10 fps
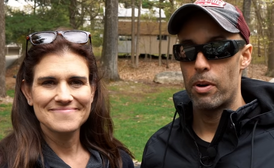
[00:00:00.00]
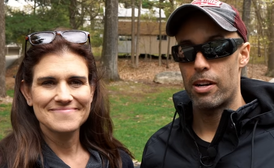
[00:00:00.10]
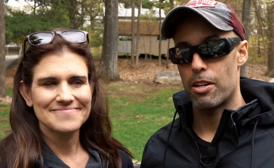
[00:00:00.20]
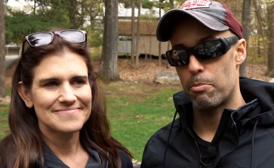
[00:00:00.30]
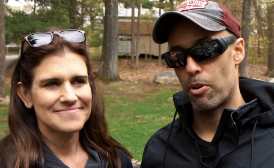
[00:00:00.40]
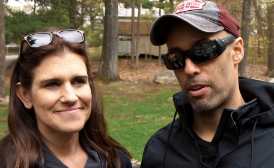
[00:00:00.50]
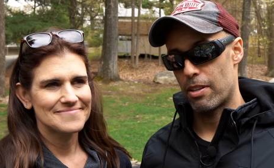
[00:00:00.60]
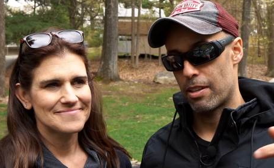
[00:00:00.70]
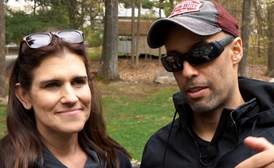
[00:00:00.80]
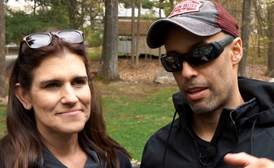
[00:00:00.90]
Speaker 1: we're gonna put
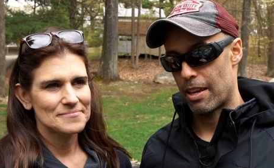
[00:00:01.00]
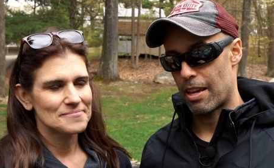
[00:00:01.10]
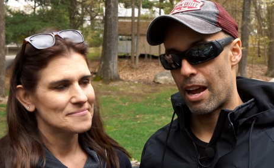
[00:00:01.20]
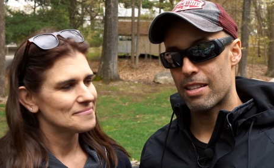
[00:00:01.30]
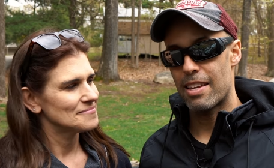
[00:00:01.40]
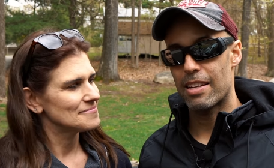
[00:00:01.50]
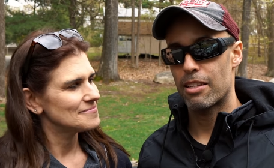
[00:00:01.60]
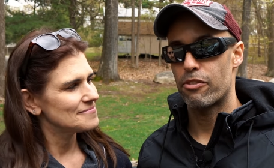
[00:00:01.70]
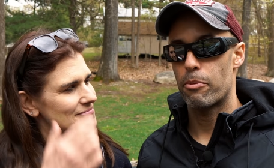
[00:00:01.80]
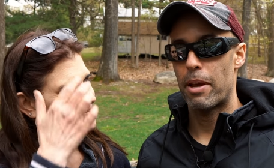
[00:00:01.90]
the contact
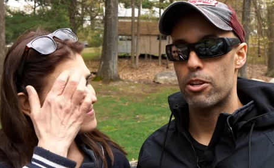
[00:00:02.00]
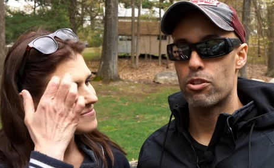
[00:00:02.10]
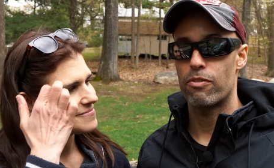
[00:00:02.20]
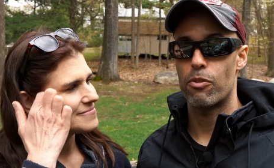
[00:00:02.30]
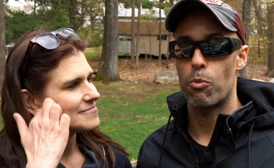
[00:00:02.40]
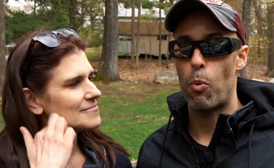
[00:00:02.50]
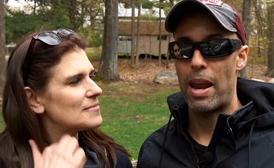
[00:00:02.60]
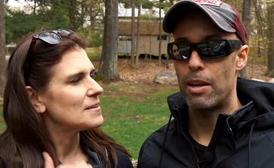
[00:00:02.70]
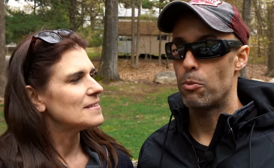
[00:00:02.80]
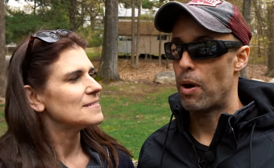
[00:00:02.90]
information for
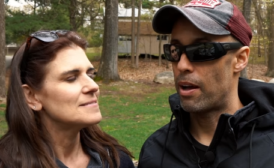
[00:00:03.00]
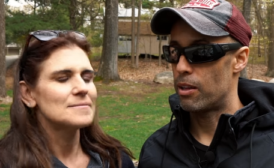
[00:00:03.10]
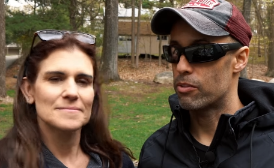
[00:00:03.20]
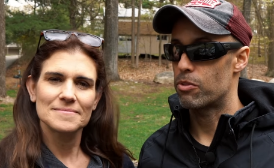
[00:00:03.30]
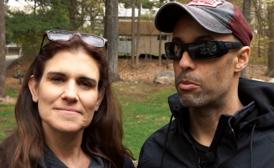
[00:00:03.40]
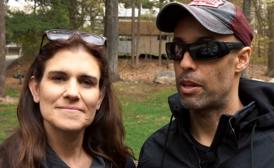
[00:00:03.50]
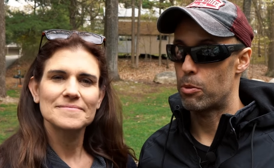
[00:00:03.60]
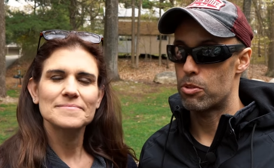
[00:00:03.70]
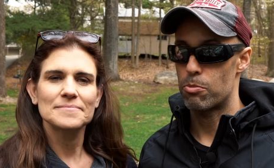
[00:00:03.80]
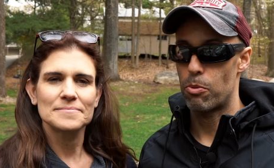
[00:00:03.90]
Wayne Wells from Liquid